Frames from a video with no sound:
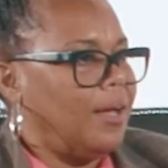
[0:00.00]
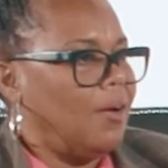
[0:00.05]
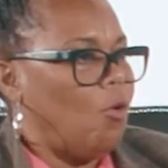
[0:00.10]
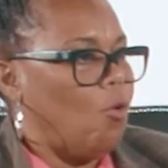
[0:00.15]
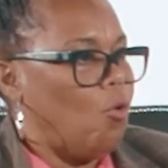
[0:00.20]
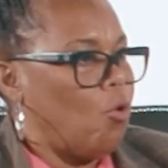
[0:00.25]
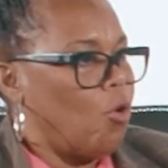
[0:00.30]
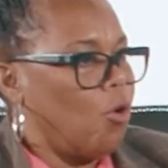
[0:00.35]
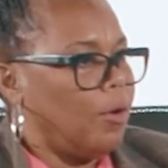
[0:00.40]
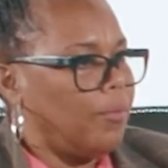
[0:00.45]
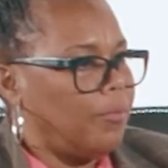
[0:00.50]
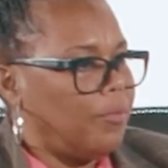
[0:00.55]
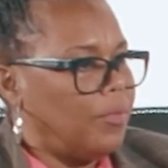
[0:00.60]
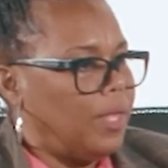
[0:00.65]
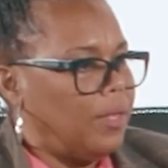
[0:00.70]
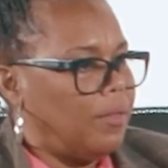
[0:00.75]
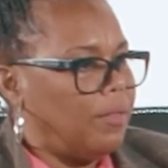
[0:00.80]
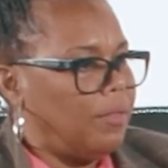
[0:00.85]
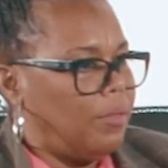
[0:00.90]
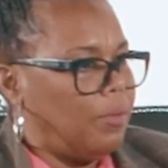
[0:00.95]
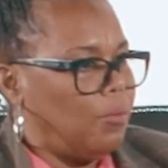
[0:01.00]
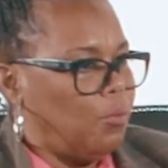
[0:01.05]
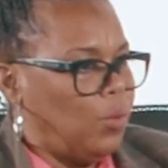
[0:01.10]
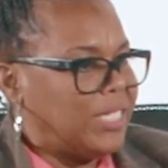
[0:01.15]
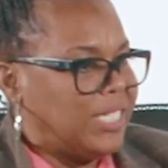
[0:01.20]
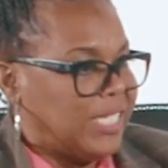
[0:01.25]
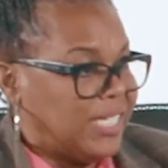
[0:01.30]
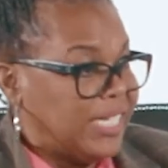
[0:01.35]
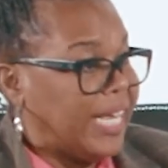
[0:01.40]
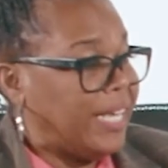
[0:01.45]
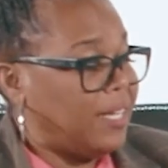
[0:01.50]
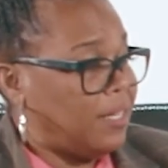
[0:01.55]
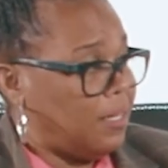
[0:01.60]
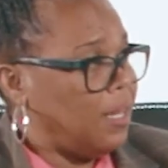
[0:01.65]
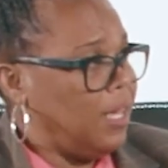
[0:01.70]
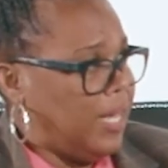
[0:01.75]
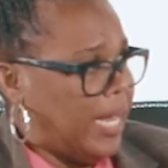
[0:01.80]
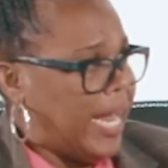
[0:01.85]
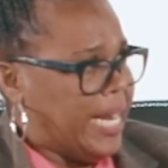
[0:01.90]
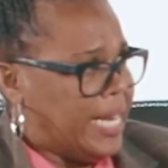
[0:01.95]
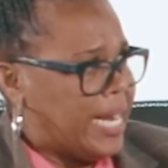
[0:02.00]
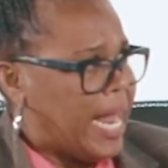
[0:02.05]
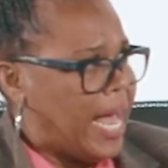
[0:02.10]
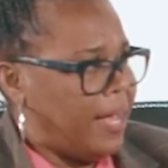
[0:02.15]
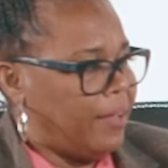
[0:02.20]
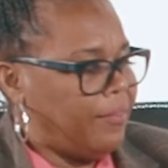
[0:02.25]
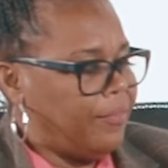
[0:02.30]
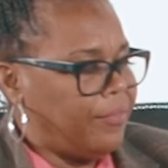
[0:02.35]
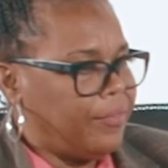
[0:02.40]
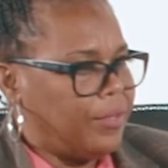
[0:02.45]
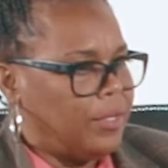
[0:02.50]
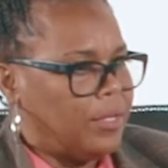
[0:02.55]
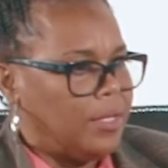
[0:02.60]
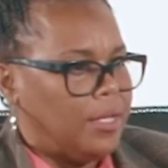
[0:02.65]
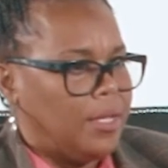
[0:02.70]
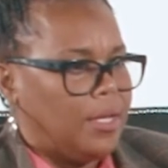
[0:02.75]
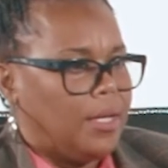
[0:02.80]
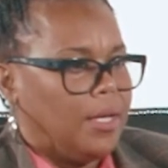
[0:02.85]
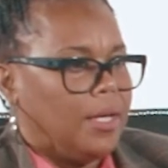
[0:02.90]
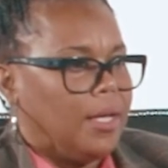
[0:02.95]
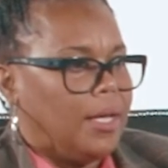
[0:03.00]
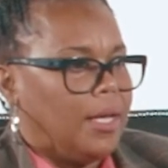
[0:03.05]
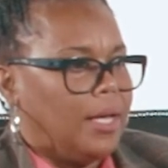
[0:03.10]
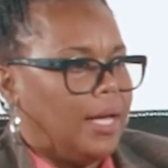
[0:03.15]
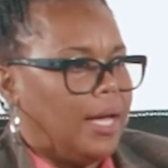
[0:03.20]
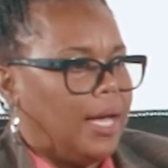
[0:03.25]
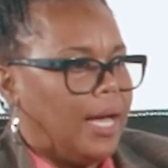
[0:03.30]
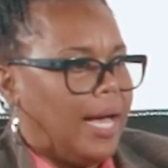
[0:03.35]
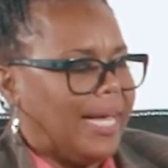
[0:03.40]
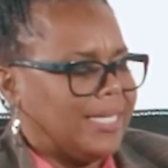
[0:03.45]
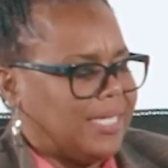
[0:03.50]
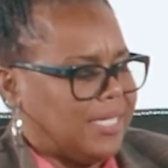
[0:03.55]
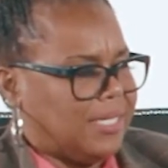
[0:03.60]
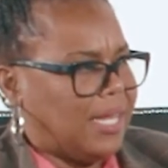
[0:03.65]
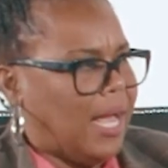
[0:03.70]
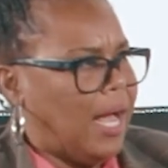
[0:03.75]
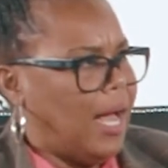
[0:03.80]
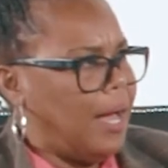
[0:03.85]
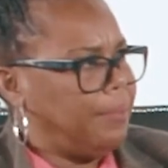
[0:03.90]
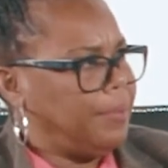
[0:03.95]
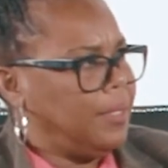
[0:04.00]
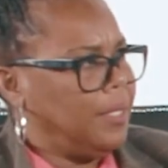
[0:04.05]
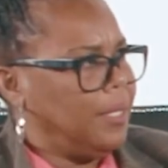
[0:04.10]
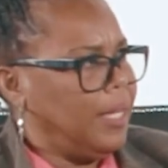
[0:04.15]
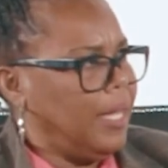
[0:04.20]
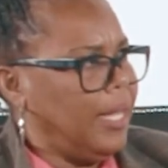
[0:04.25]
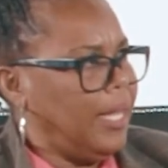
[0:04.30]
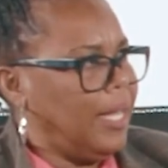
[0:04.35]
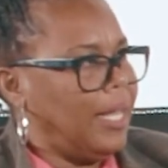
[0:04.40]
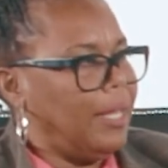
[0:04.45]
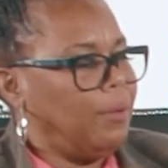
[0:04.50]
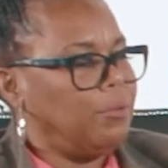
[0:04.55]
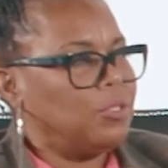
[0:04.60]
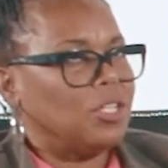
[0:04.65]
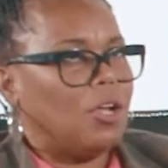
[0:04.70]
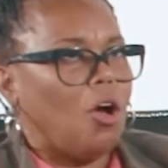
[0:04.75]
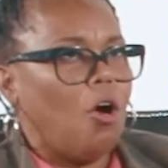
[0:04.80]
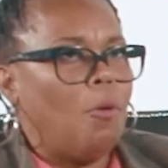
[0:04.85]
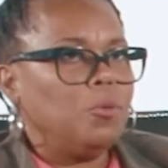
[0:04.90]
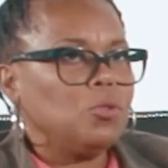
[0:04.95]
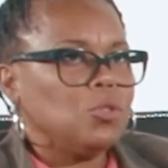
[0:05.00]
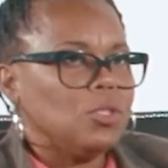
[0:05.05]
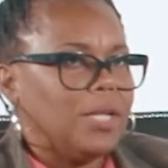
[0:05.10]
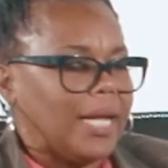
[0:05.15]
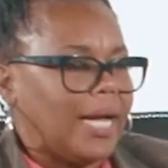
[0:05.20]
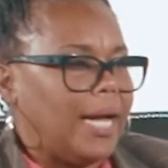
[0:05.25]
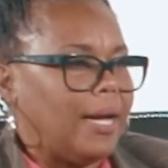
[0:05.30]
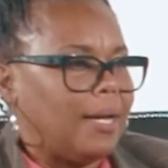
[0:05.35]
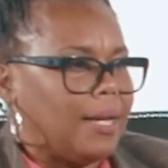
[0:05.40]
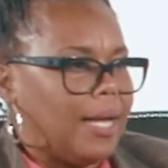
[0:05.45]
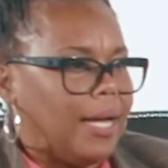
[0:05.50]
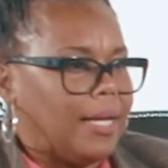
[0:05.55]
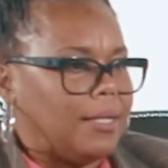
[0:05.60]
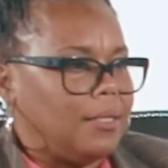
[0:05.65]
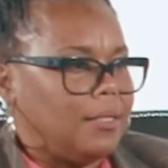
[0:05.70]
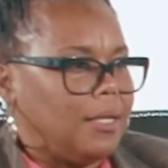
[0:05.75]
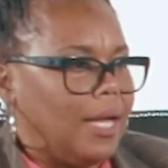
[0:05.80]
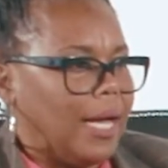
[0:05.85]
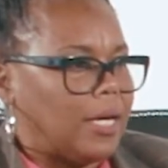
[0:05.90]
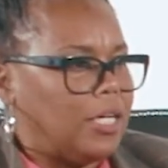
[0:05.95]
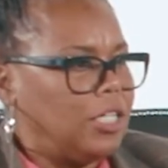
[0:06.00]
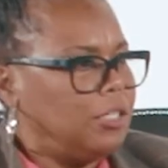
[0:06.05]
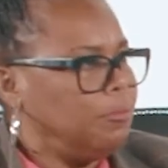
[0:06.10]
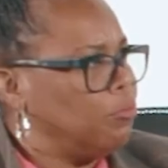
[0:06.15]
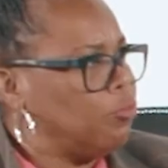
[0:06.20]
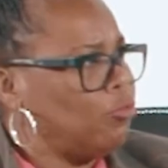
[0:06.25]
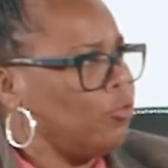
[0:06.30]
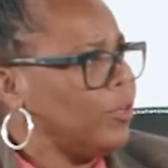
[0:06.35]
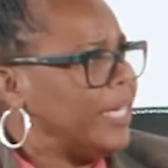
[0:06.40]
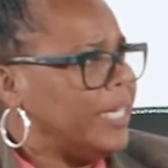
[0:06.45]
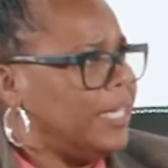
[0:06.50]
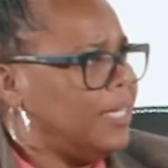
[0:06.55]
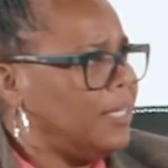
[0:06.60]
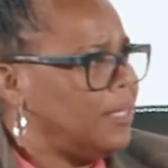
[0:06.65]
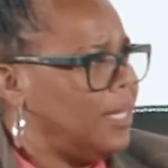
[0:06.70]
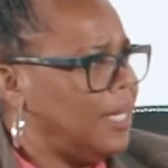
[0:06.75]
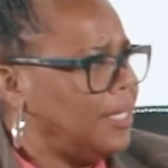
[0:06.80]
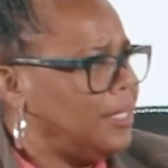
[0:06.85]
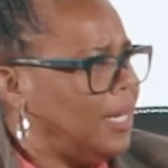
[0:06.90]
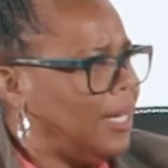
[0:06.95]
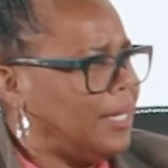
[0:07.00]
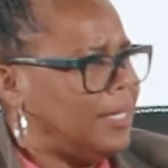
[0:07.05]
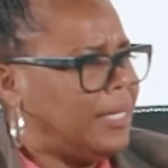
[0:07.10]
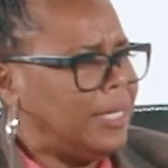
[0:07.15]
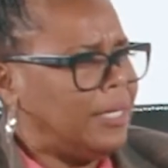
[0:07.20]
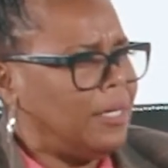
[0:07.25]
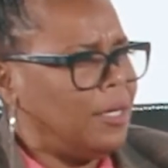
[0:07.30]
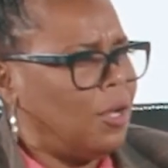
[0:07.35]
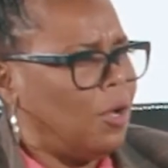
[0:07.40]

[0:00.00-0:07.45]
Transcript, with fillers: or the what said a knife, I stopped. It, it was almost like I I, I couldn't breathe. I, I didn't